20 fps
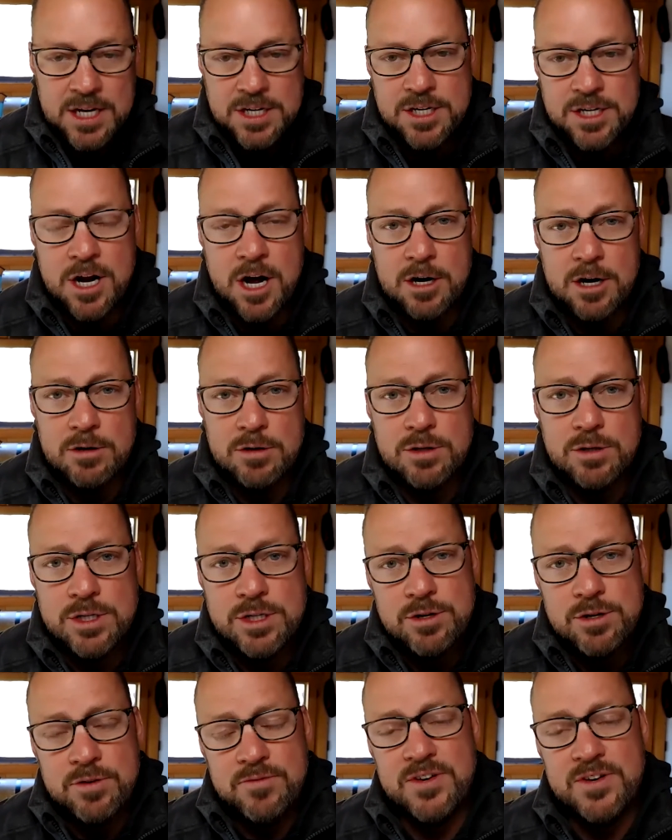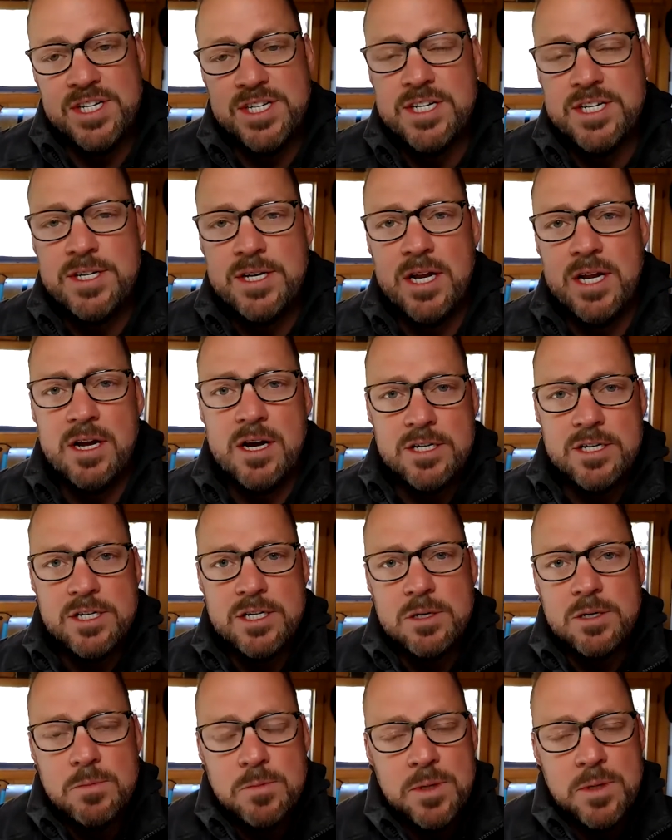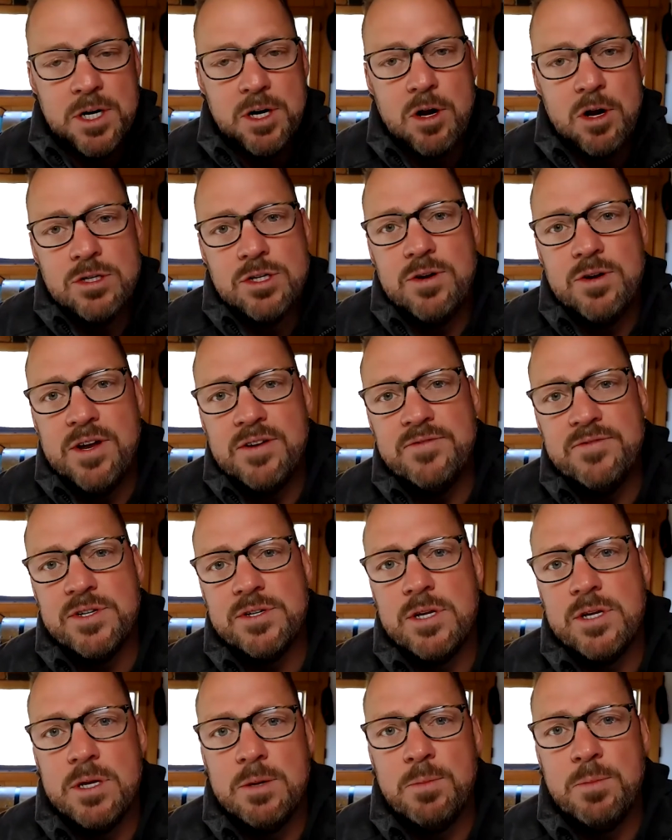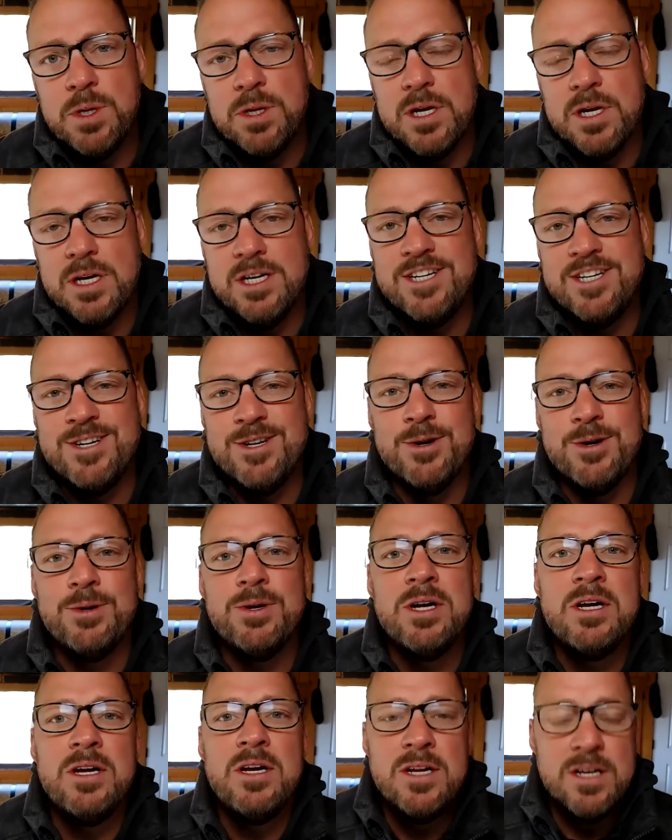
to not only serve existing customers, but it also gives us the ability to